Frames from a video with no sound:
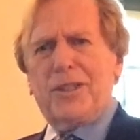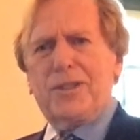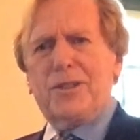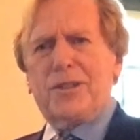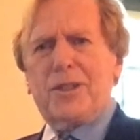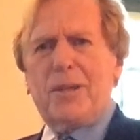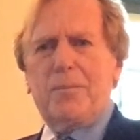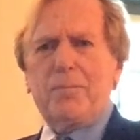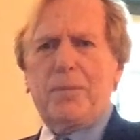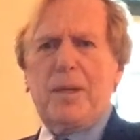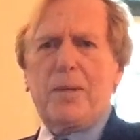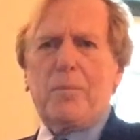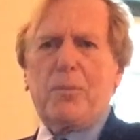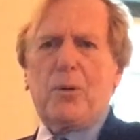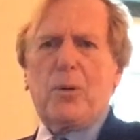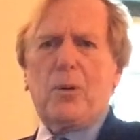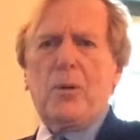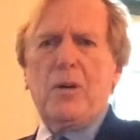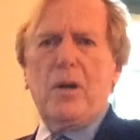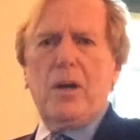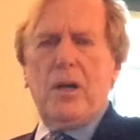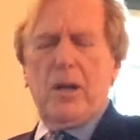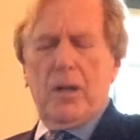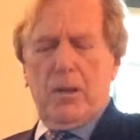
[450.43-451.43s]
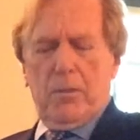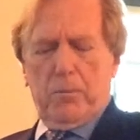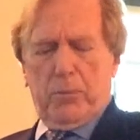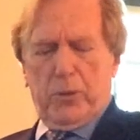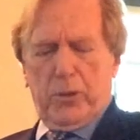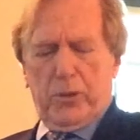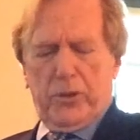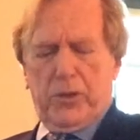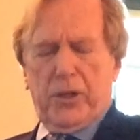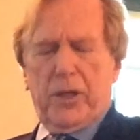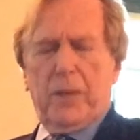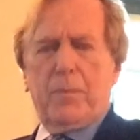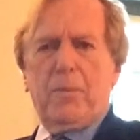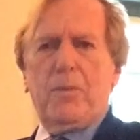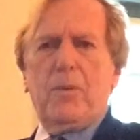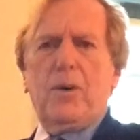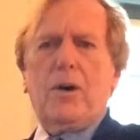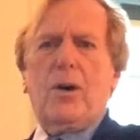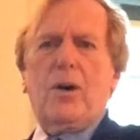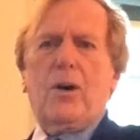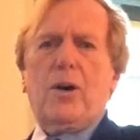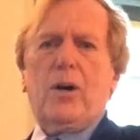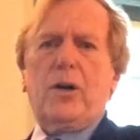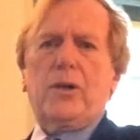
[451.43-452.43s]
And some people put them
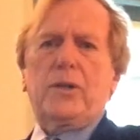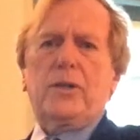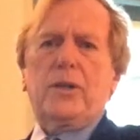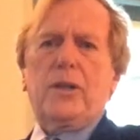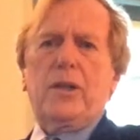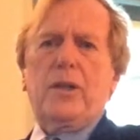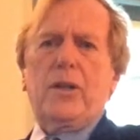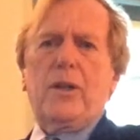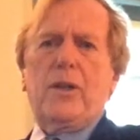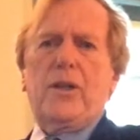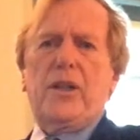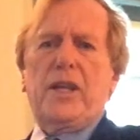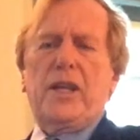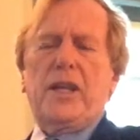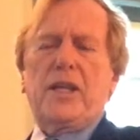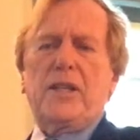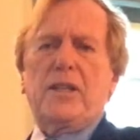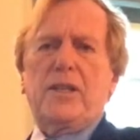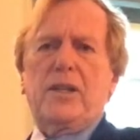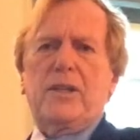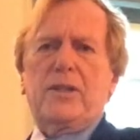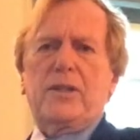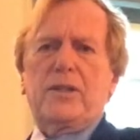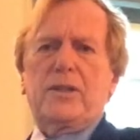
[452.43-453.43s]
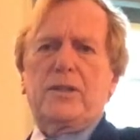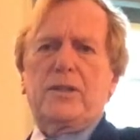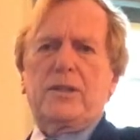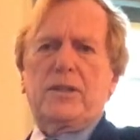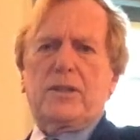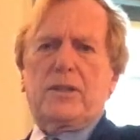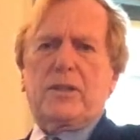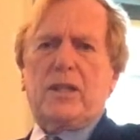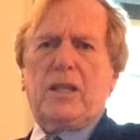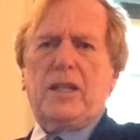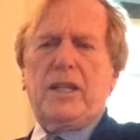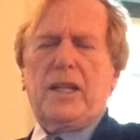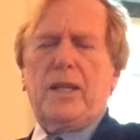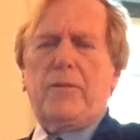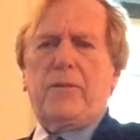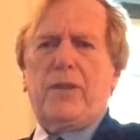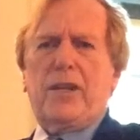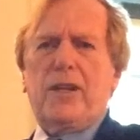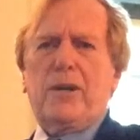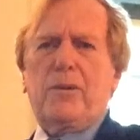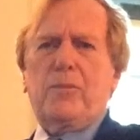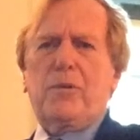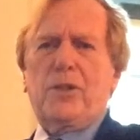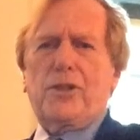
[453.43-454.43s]
on the sleeve
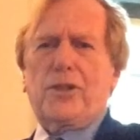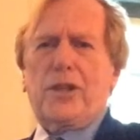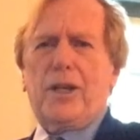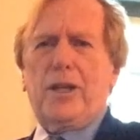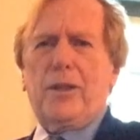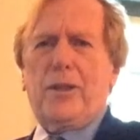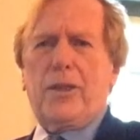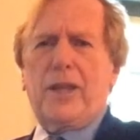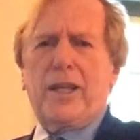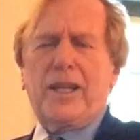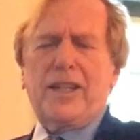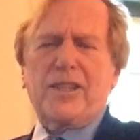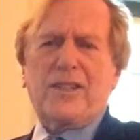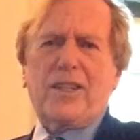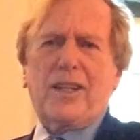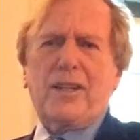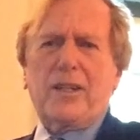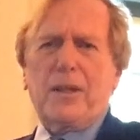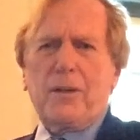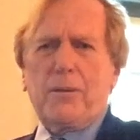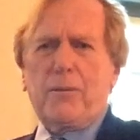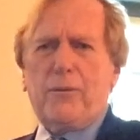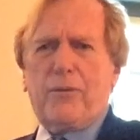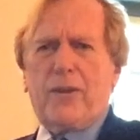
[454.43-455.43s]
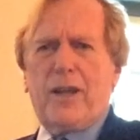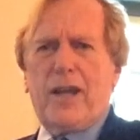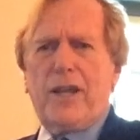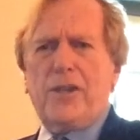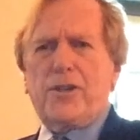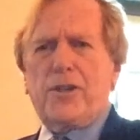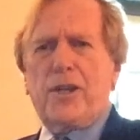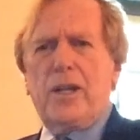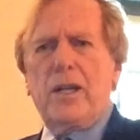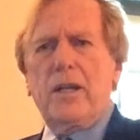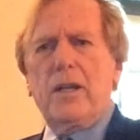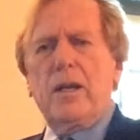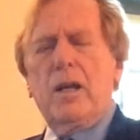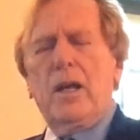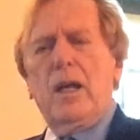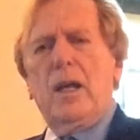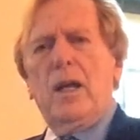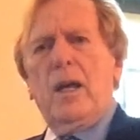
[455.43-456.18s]
here, which I think is a little flashy.